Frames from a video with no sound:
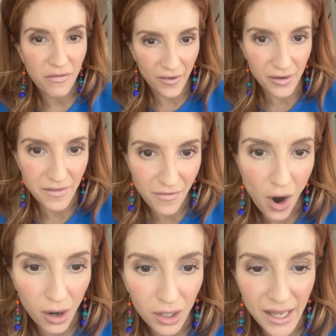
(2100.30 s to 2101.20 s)
very
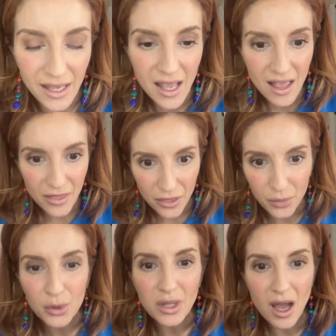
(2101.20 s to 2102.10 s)
far. Like the
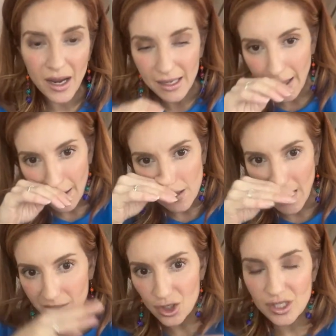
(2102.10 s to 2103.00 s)
through line
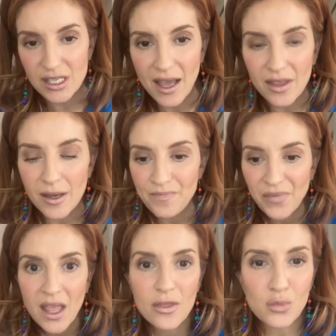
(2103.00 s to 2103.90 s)
and just, yeah,
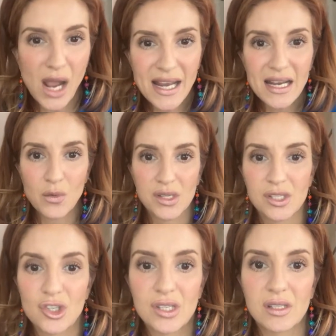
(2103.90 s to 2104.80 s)
the writing was
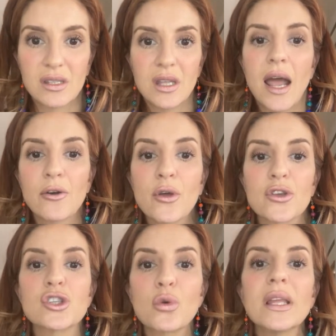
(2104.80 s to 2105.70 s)
just, I don't know, the
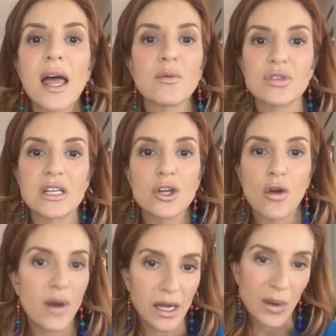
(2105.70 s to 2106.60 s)
storyline didn't
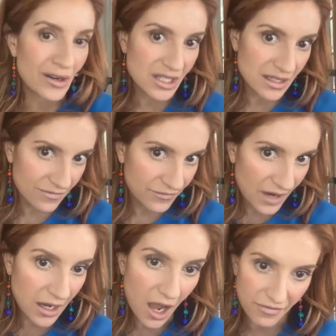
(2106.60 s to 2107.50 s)
go anywhere
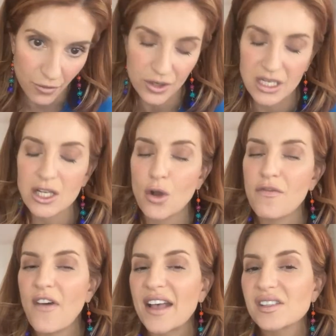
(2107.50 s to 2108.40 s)
enough or didn't go
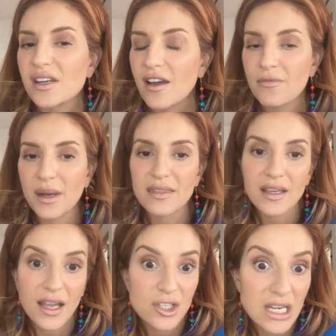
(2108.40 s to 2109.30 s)
fast enough, but I
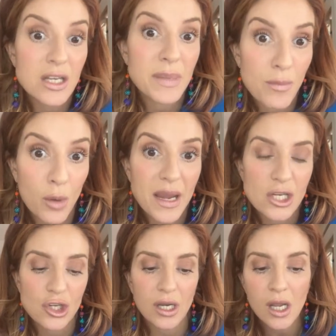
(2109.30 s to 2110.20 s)
think I need to be more
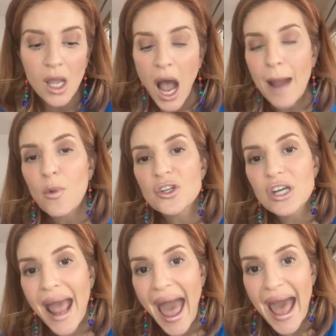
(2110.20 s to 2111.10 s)
patient. I'm watching
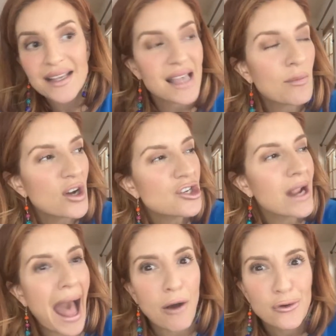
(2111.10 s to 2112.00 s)
Hacks. I'm watching
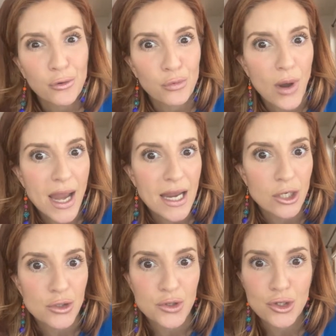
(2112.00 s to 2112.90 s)
Outer
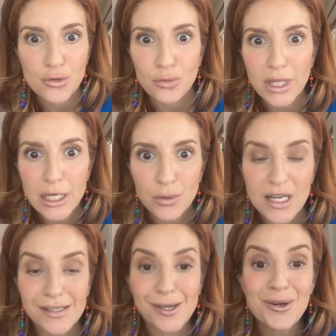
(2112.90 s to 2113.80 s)
Range, which is really
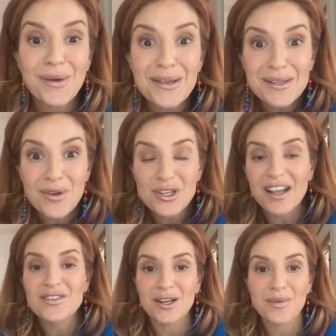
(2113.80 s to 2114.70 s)
crazy. You know what else I'm watching? I
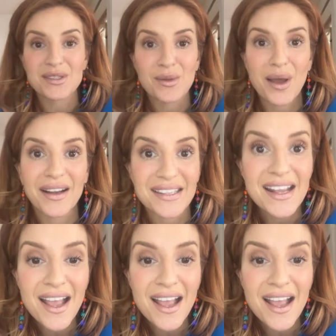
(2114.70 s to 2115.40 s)
talked about this on the podcast.